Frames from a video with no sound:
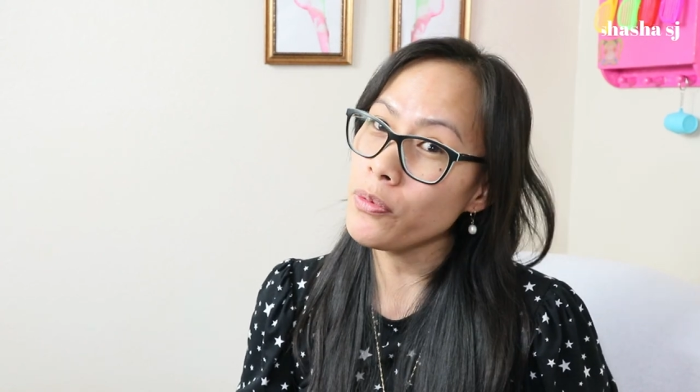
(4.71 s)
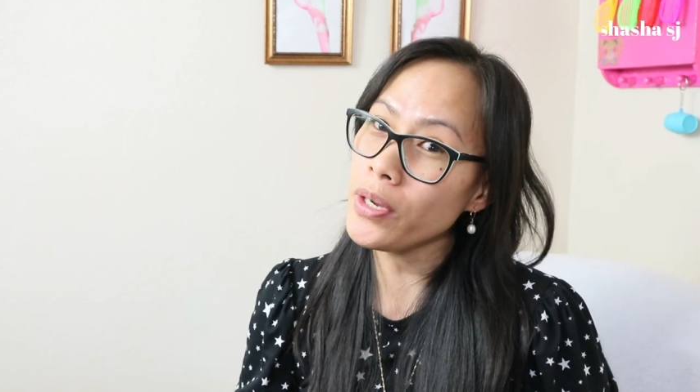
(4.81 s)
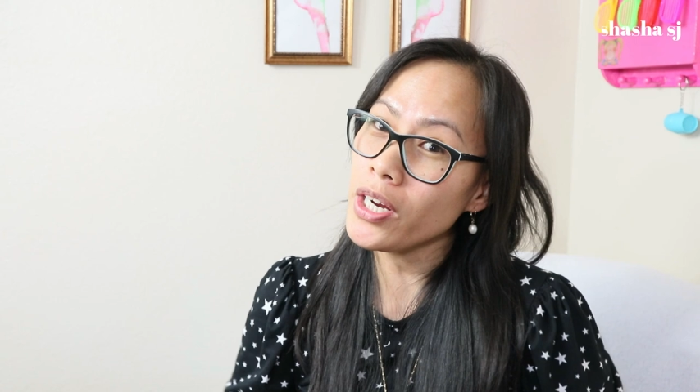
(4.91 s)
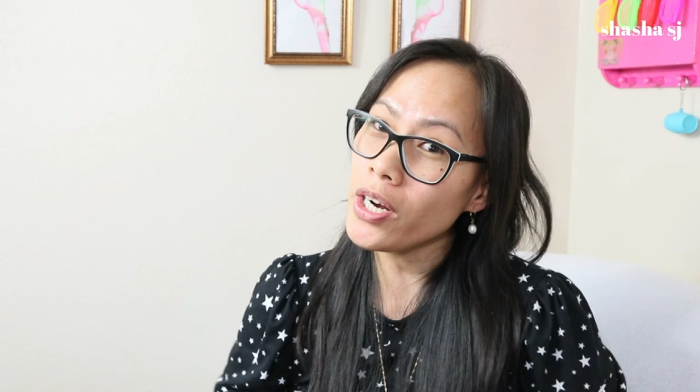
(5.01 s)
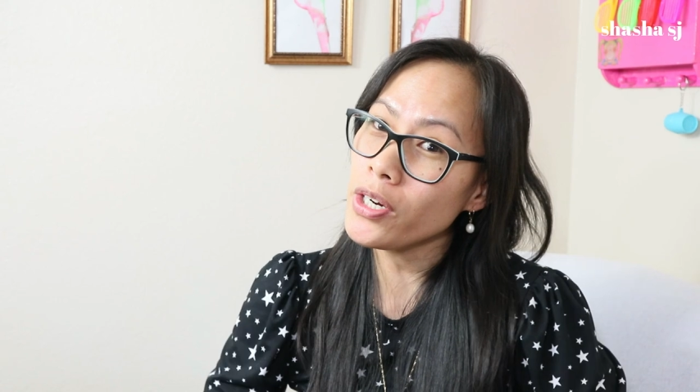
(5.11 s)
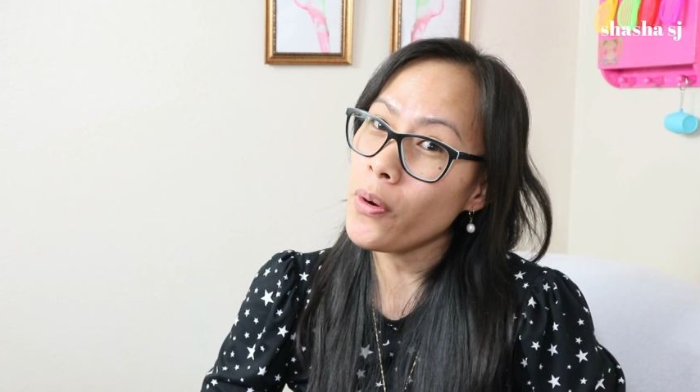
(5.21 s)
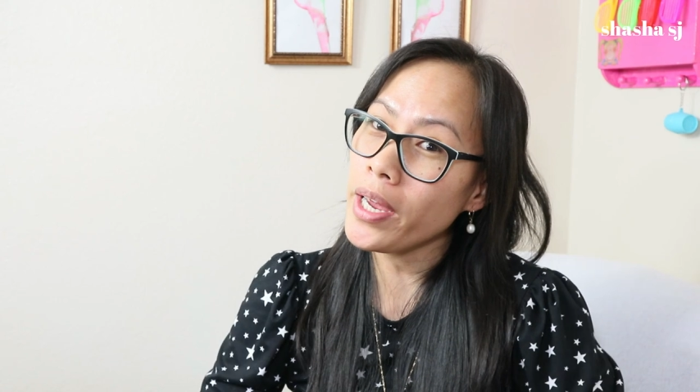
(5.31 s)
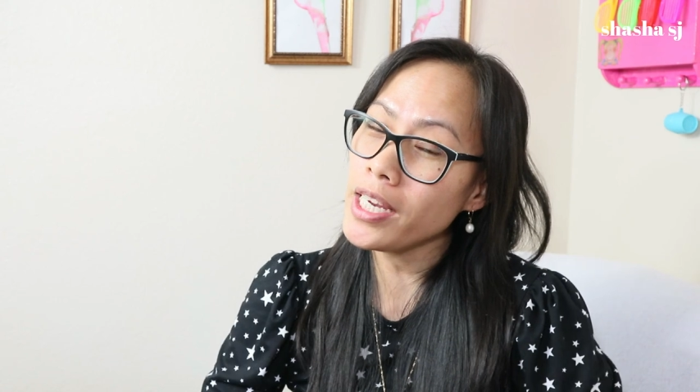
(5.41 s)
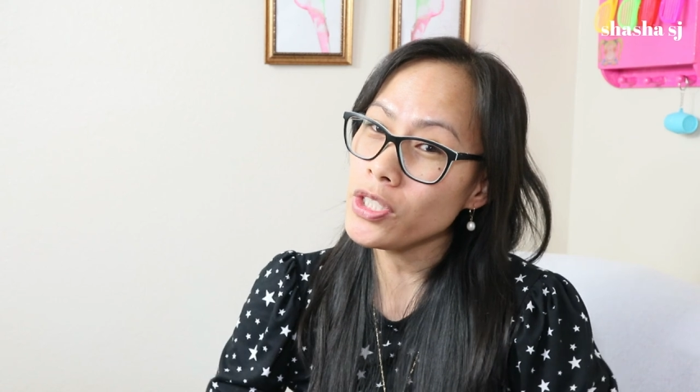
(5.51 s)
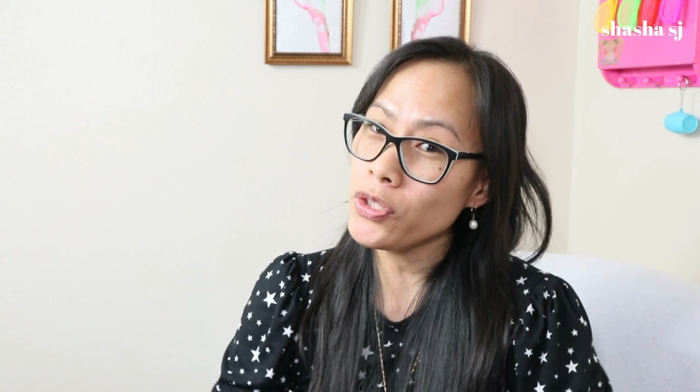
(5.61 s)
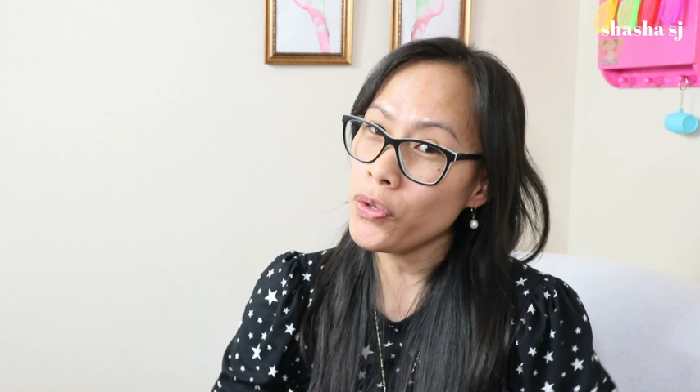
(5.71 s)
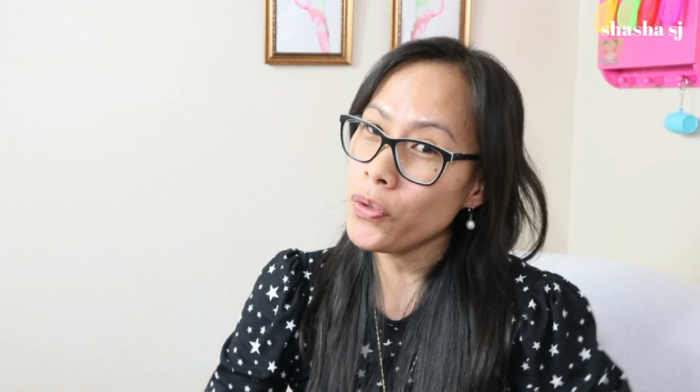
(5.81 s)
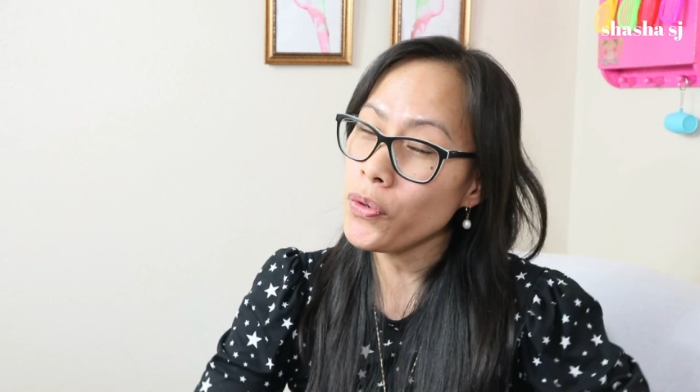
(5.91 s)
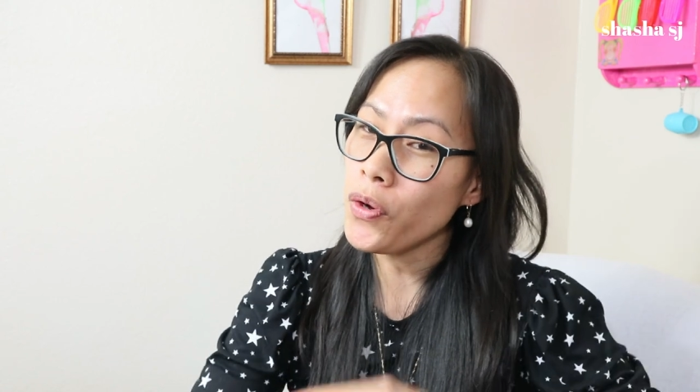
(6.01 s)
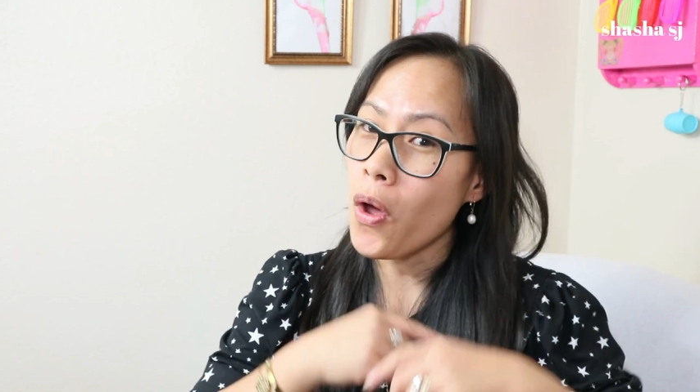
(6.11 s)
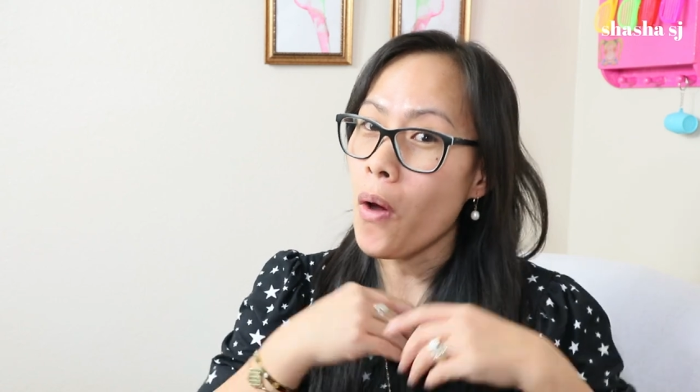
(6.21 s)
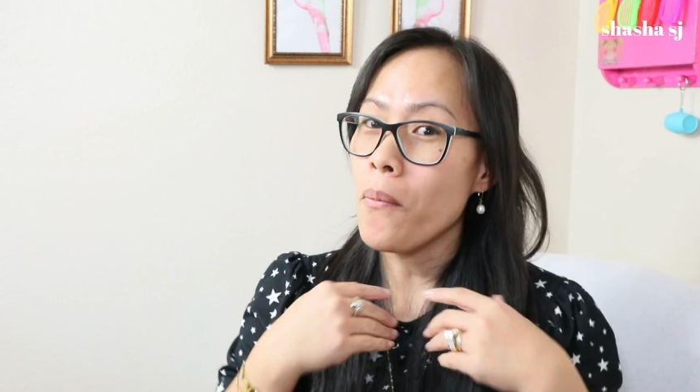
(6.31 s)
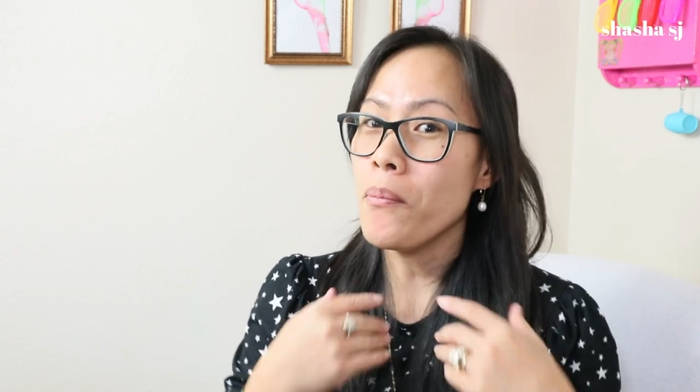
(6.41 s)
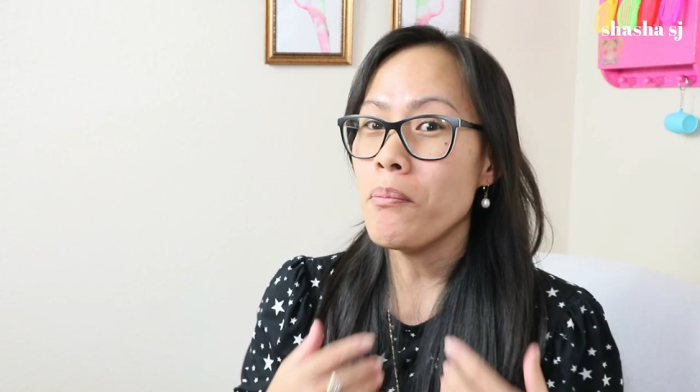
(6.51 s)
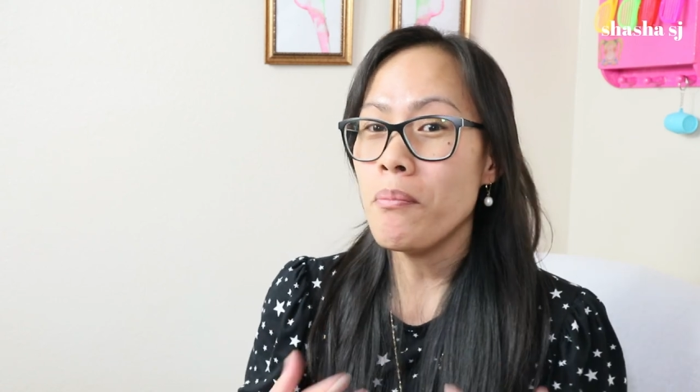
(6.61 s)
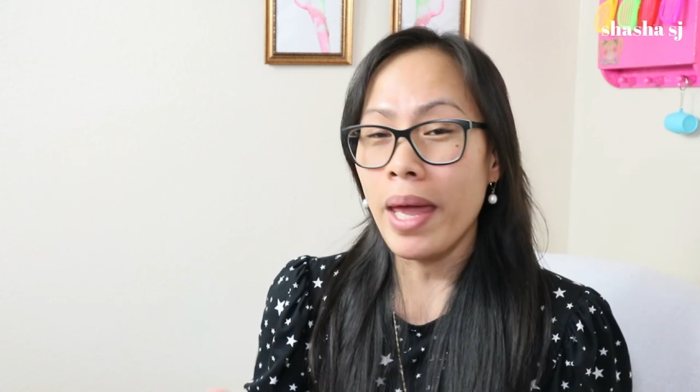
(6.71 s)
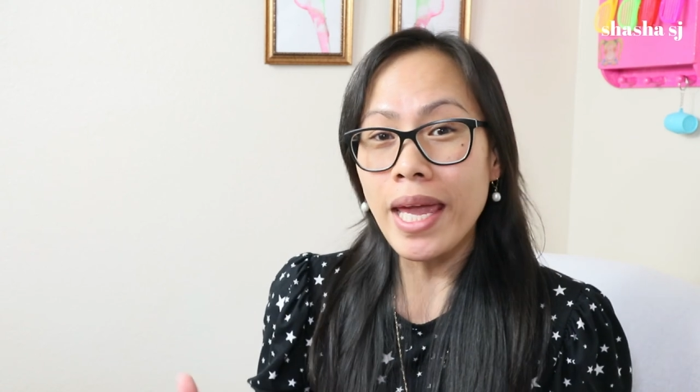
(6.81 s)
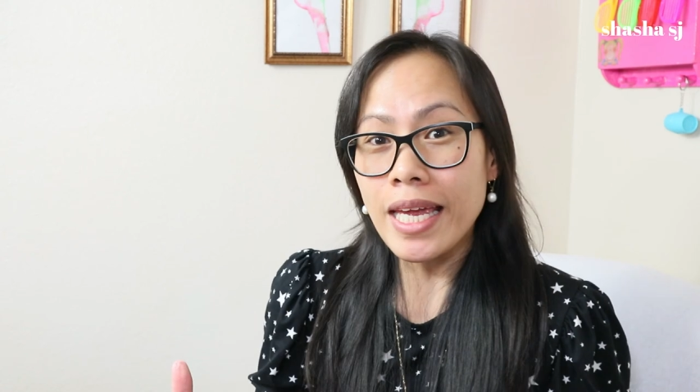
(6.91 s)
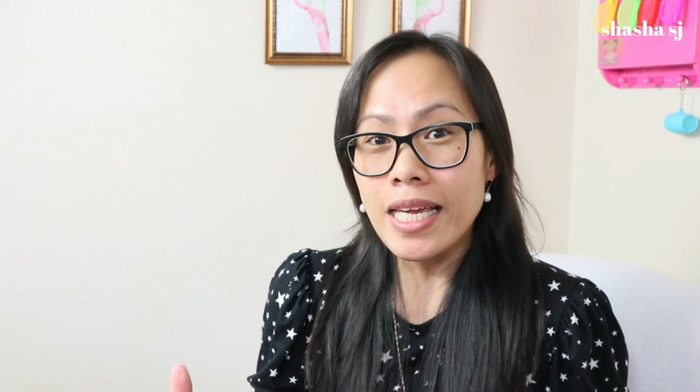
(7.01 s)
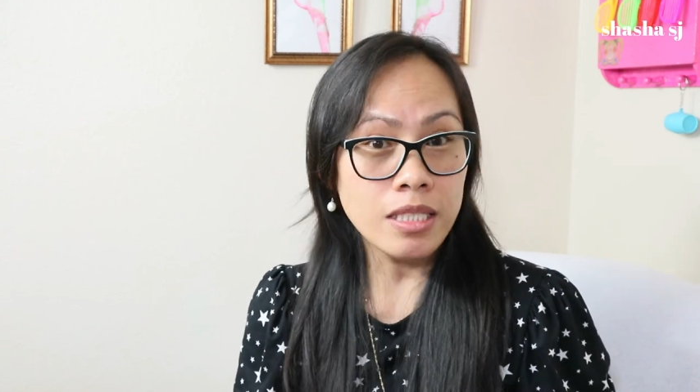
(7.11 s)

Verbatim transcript: We are going to make